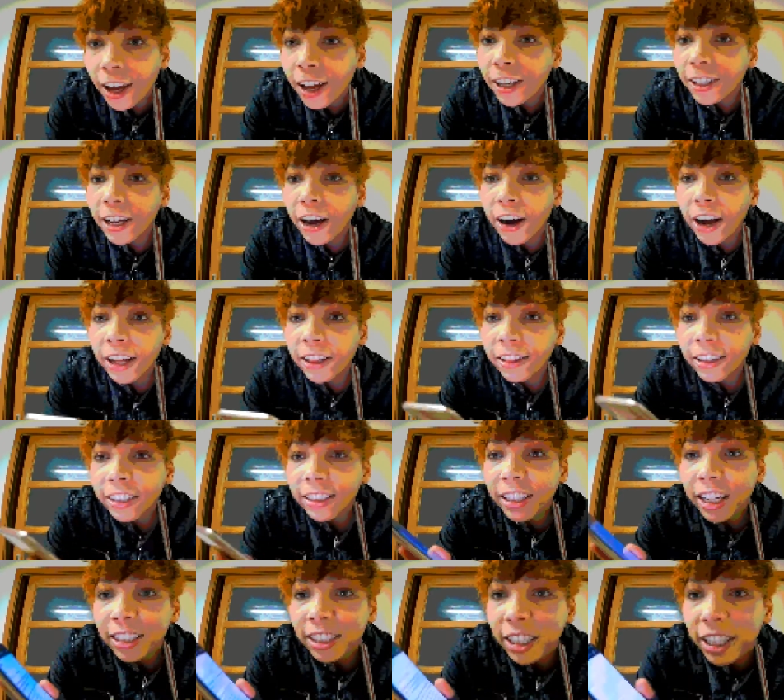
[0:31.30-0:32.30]
now, I think
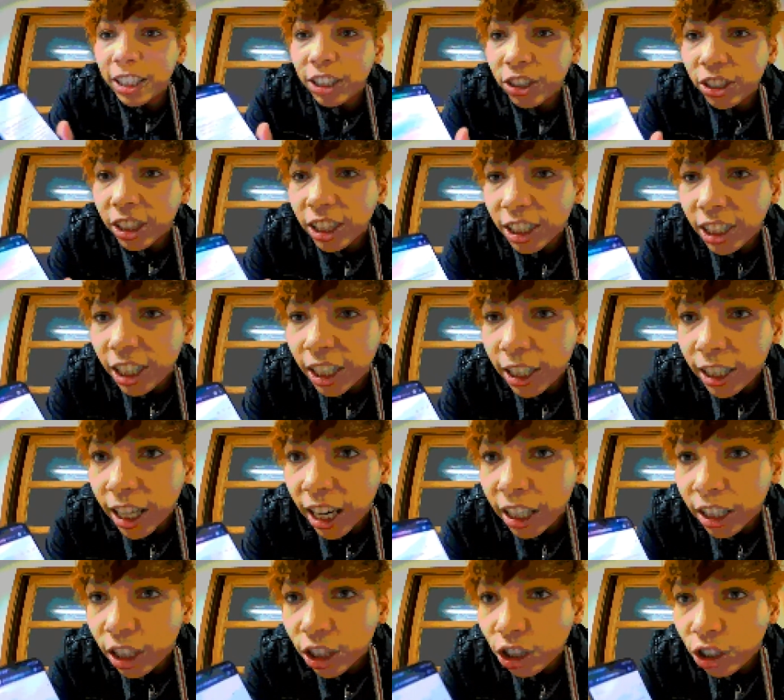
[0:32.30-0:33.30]
that's interesting that
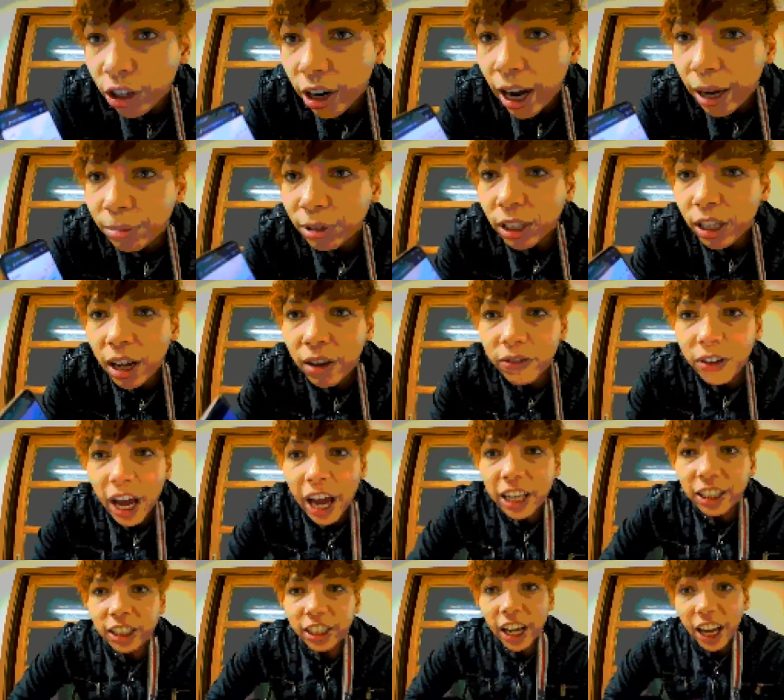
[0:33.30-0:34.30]
it describes love
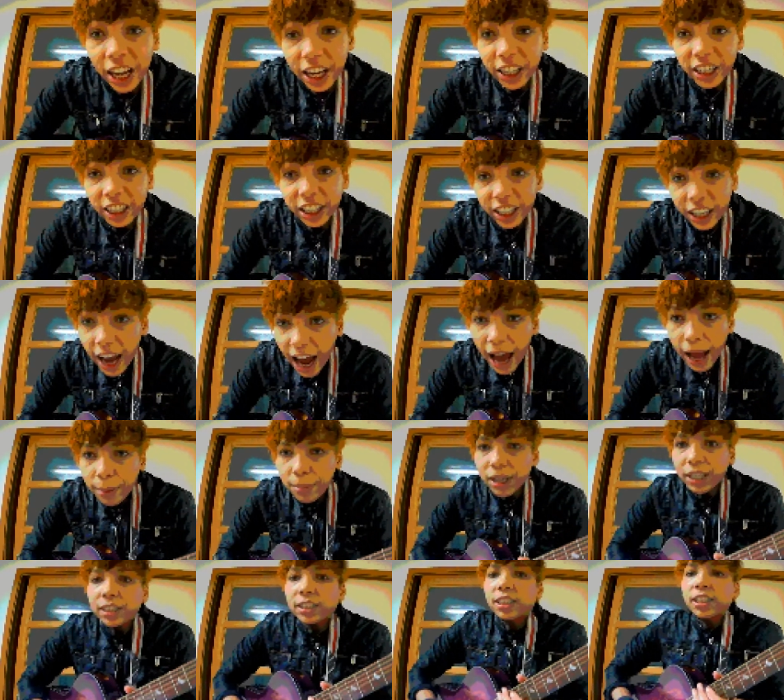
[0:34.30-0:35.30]
as a good
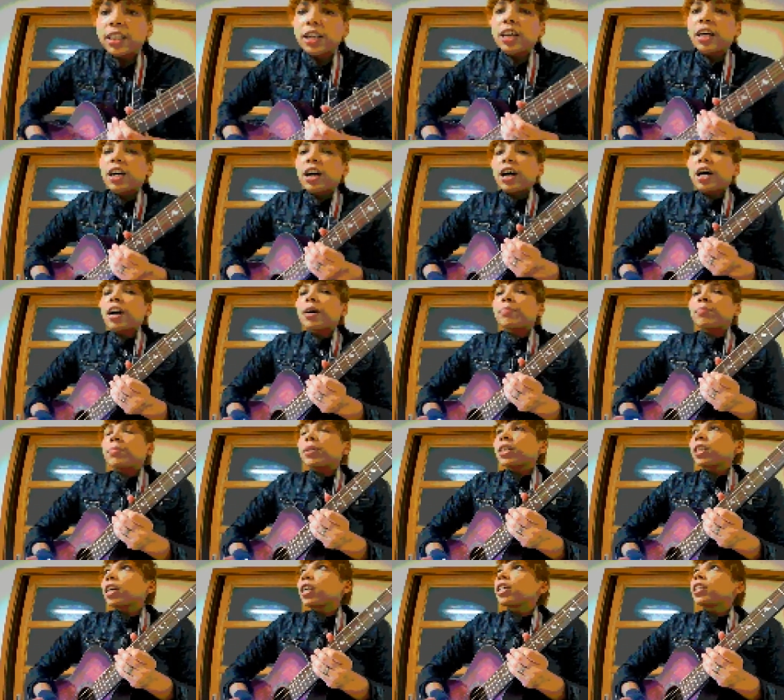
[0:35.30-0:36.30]
habit um,
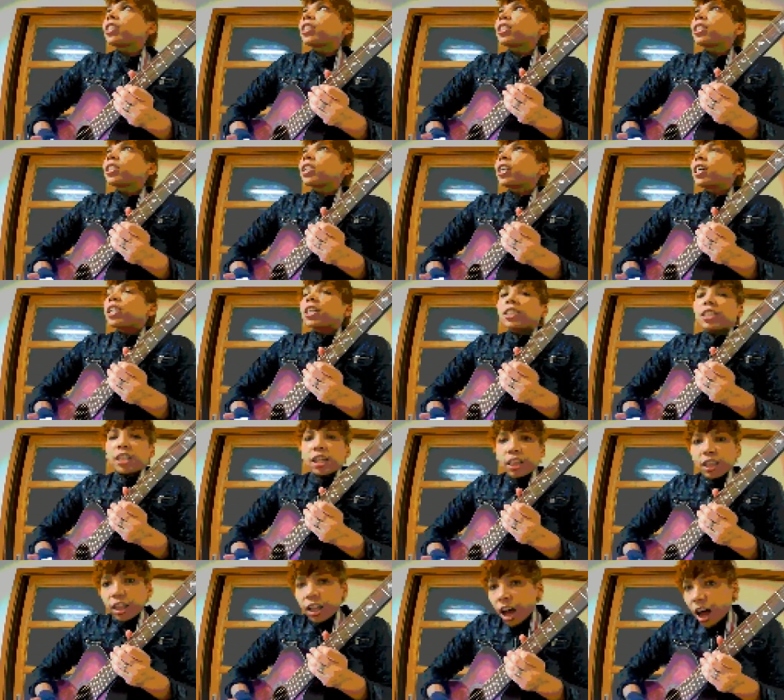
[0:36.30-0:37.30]
because to
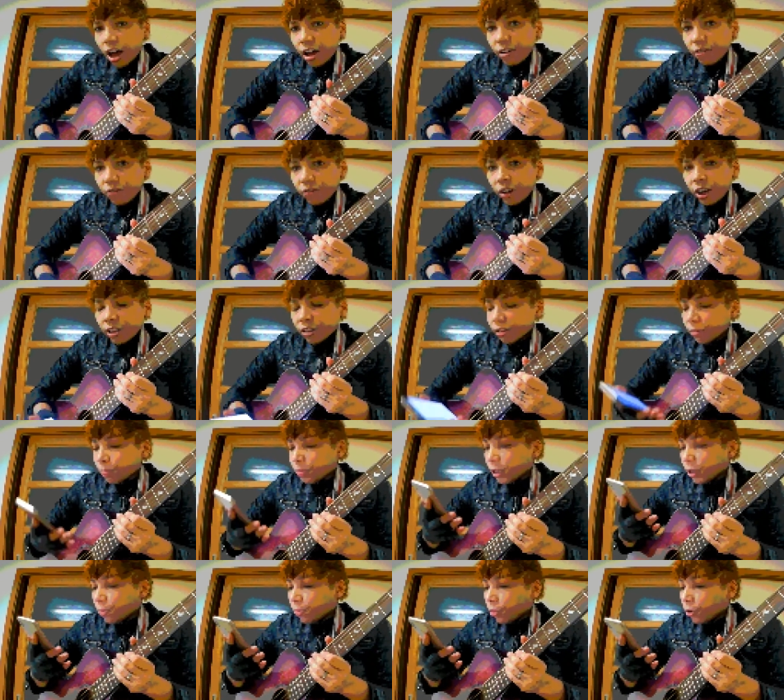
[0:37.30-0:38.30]
love other
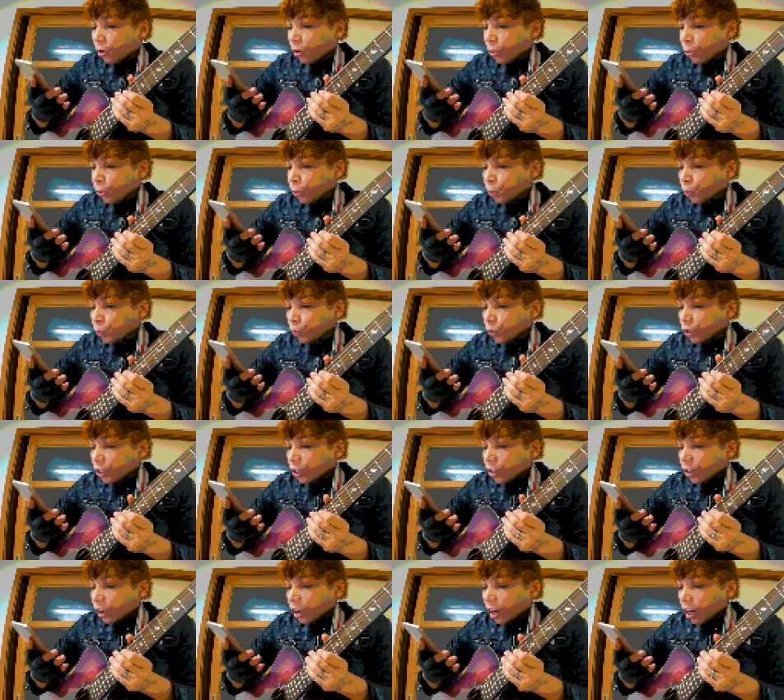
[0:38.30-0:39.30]
people
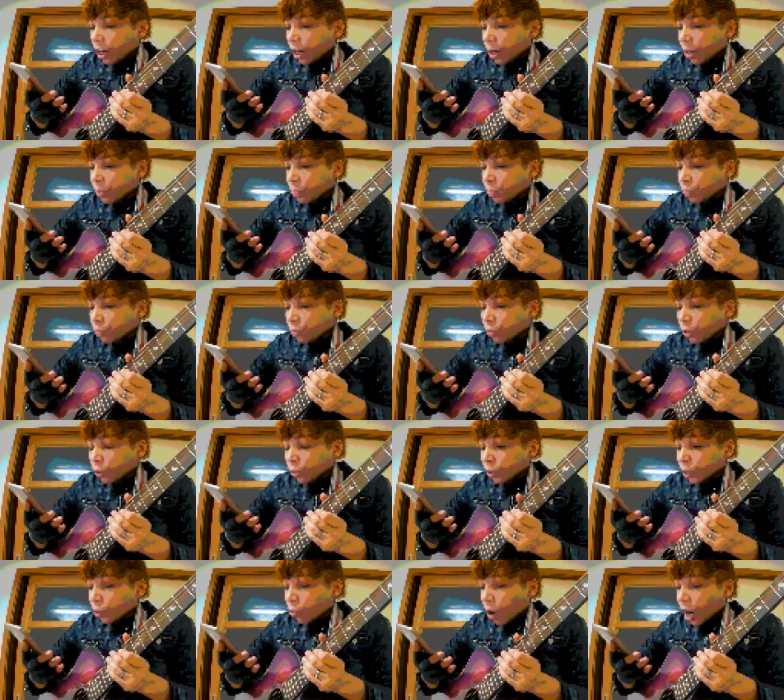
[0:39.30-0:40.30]
um,
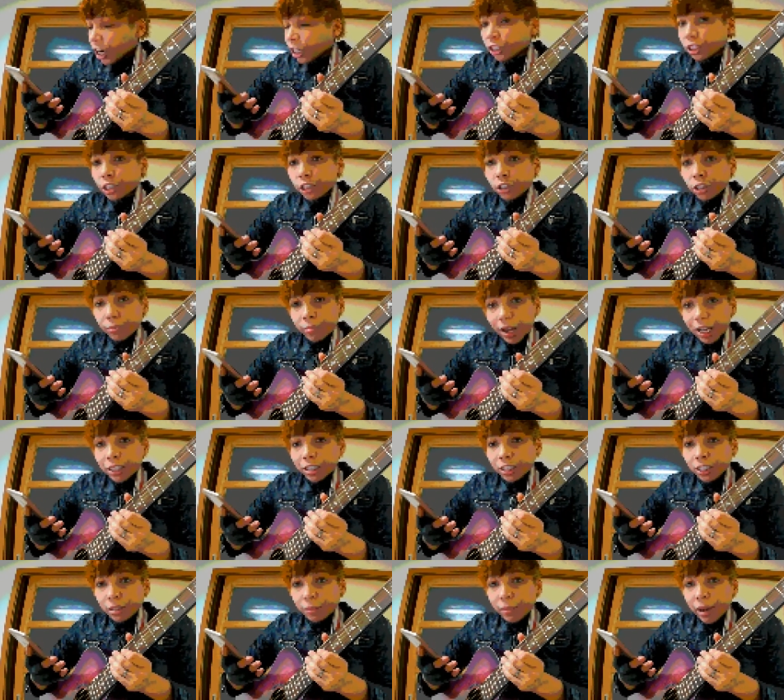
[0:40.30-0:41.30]
requires a
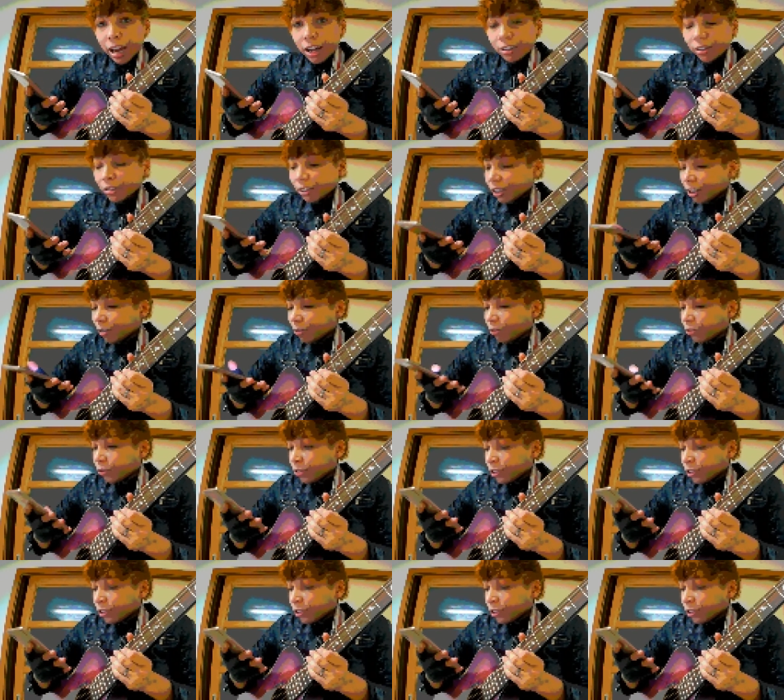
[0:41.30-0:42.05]
tremendous amount of